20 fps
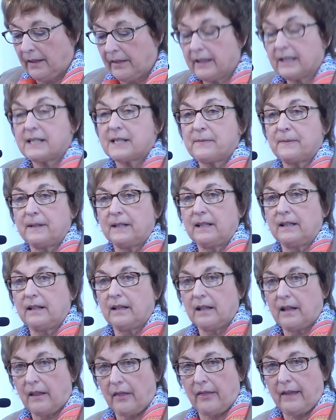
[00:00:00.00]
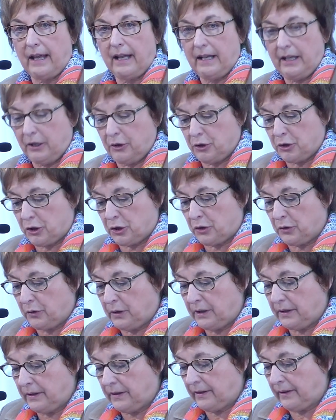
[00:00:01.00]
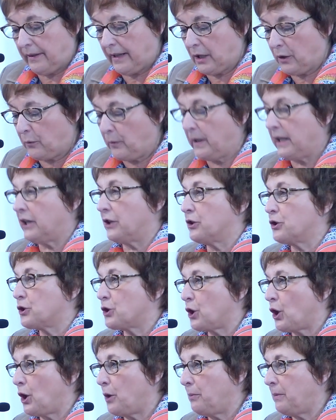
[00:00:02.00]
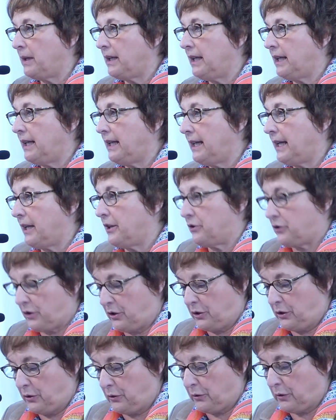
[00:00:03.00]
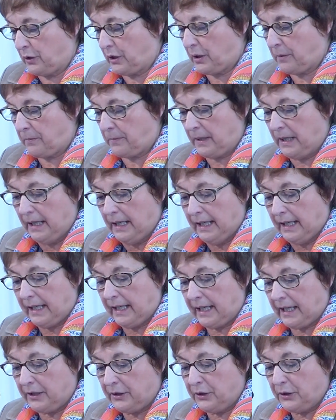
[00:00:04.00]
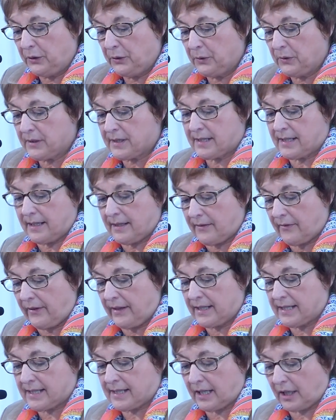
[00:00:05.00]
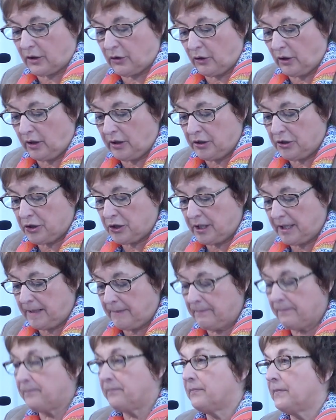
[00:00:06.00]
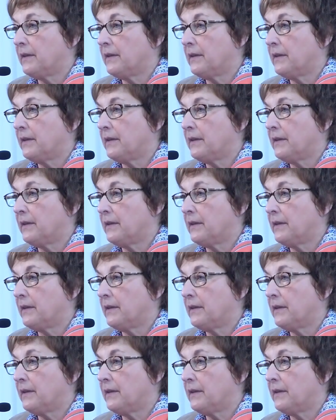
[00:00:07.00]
This will then ensure that we in Germany and in Europe can use this technology